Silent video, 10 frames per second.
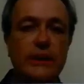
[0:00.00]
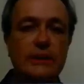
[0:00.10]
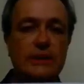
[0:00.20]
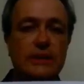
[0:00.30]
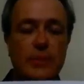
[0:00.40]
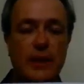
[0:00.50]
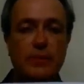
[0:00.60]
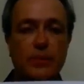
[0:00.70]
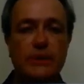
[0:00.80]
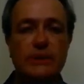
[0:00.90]
in my
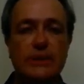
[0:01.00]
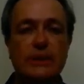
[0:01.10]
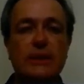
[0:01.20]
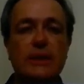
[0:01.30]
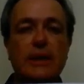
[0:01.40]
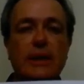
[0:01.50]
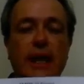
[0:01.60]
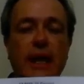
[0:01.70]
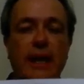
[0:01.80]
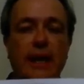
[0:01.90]
precinct.
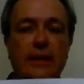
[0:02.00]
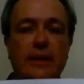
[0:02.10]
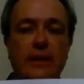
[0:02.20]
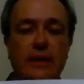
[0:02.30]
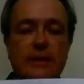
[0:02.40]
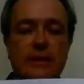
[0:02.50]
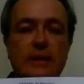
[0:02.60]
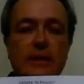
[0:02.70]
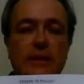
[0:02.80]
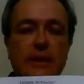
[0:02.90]
And
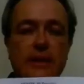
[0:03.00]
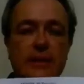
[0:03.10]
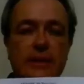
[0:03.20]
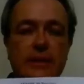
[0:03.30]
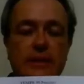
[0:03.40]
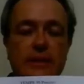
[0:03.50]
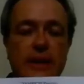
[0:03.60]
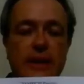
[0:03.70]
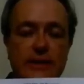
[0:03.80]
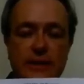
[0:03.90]
it
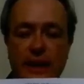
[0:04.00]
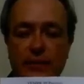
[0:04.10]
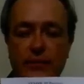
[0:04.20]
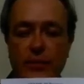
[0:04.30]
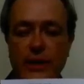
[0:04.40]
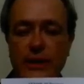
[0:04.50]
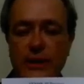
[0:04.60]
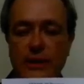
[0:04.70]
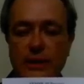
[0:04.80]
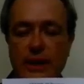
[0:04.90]
has every
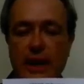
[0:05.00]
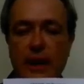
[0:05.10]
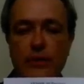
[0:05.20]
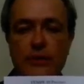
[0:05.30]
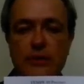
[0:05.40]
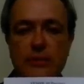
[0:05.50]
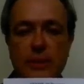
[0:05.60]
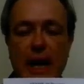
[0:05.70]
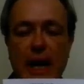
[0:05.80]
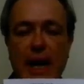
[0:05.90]
house
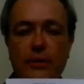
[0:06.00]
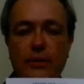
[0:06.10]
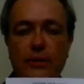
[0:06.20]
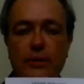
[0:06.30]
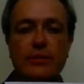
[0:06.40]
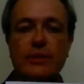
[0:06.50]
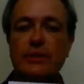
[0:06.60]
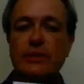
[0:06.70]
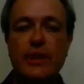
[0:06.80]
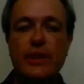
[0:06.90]
odd or even. It's
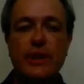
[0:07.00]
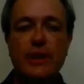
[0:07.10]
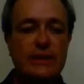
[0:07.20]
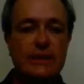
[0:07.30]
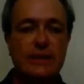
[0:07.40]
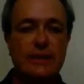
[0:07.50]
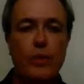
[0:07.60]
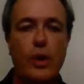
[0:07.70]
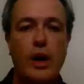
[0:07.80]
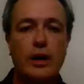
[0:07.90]
very easy to
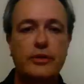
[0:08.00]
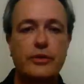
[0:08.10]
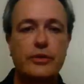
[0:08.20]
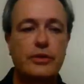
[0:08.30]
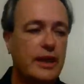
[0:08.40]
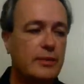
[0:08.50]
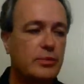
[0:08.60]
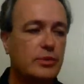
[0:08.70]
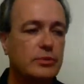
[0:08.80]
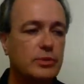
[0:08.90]
walk through your
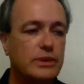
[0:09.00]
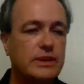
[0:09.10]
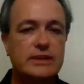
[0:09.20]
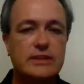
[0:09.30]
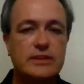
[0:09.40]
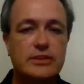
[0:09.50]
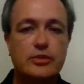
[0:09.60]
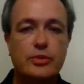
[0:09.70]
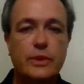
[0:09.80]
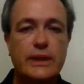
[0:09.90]
neighborhood with these
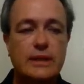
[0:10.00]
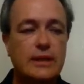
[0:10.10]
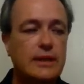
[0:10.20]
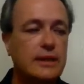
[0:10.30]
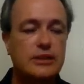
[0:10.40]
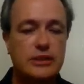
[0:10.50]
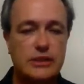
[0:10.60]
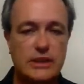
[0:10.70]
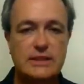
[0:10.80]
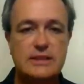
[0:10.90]
street
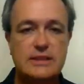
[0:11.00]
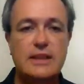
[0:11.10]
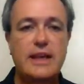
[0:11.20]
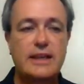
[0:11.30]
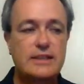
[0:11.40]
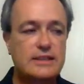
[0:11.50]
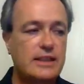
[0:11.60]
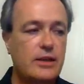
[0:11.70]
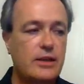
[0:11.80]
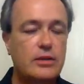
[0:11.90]
sheets and see,
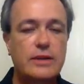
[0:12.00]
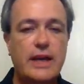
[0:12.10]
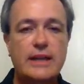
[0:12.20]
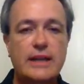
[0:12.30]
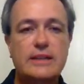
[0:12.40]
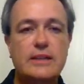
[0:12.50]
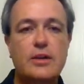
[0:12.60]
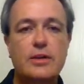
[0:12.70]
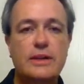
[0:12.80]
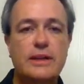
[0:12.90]
oh, okay, I need to go
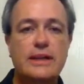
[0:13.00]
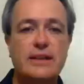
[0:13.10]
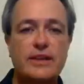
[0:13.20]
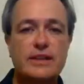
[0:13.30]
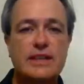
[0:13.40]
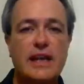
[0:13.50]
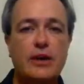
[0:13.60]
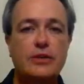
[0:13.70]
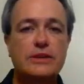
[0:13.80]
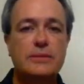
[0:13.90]
to hit this
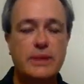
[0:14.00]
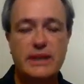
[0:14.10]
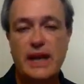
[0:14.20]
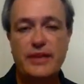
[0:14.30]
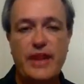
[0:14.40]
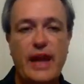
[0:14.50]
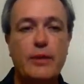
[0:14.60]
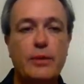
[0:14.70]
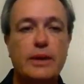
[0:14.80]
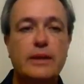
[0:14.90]
house, but not that
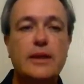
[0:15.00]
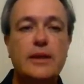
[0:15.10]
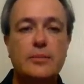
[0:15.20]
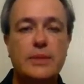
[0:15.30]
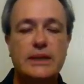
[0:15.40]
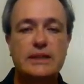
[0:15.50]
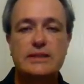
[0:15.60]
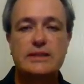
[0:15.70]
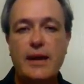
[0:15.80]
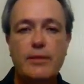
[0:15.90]
one, because
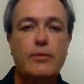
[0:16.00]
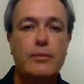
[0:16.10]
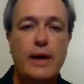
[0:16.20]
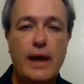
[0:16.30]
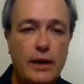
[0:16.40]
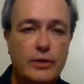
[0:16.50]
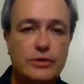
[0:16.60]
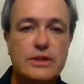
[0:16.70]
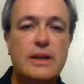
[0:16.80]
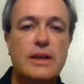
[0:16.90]
that house
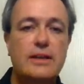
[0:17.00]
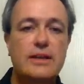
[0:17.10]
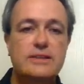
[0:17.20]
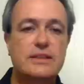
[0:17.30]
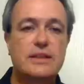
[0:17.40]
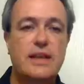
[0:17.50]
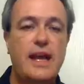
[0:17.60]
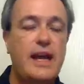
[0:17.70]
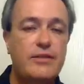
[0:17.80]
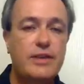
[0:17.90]
doesn't
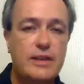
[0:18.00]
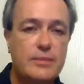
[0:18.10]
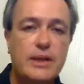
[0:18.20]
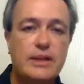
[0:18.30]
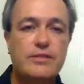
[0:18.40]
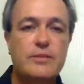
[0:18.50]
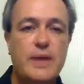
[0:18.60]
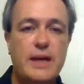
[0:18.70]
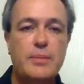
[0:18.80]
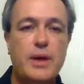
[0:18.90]
have anybody from
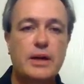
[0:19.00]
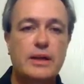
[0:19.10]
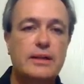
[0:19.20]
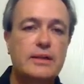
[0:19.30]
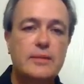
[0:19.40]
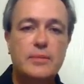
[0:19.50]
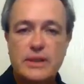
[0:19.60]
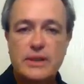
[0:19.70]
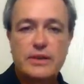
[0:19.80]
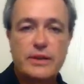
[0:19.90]
my party, but
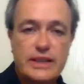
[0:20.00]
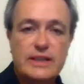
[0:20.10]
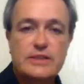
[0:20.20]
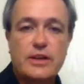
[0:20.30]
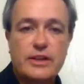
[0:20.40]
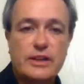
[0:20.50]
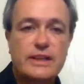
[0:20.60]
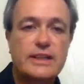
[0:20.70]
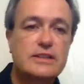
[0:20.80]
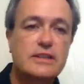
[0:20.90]
these on the
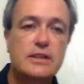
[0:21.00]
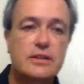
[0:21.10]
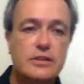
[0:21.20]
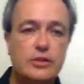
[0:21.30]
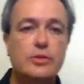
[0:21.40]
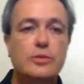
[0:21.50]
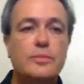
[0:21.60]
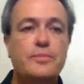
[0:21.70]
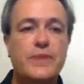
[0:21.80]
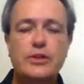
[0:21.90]
list do.
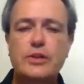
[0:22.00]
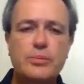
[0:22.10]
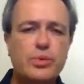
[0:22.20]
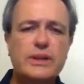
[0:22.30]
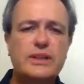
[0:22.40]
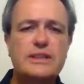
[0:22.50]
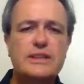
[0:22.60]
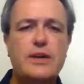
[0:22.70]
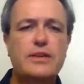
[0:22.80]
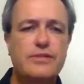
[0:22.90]
And you can print these
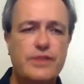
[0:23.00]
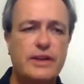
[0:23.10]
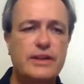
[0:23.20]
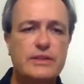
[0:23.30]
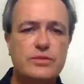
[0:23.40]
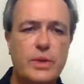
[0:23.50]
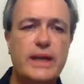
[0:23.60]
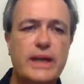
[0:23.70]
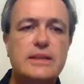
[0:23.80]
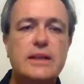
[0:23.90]
out in various
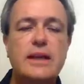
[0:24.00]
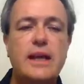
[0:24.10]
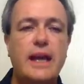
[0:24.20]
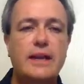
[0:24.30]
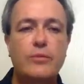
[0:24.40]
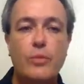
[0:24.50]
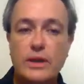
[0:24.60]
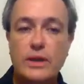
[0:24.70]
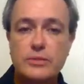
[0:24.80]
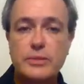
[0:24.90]
ways. And
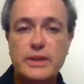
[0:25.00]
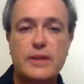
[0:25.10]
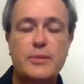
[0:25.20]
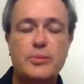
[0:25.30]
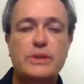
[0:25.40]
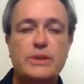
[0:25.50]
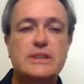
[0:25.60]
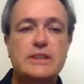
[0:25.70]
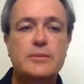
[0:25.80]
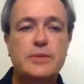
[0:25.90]
once you become a precinct
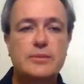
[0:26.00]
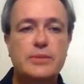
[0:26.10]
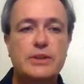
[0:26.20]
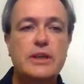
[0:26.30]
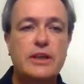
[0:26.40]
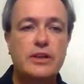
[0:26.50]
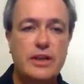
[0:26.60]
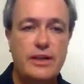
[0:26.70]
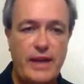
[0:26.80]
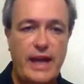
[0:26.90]
committeeman, you'll
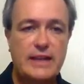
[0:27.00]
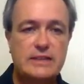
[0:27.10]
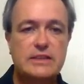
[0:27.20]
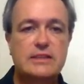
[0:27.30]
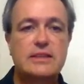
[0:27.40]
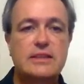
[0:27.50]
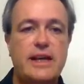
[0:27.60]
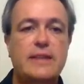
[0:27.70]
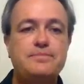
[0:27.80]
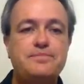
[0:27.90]
have access to that.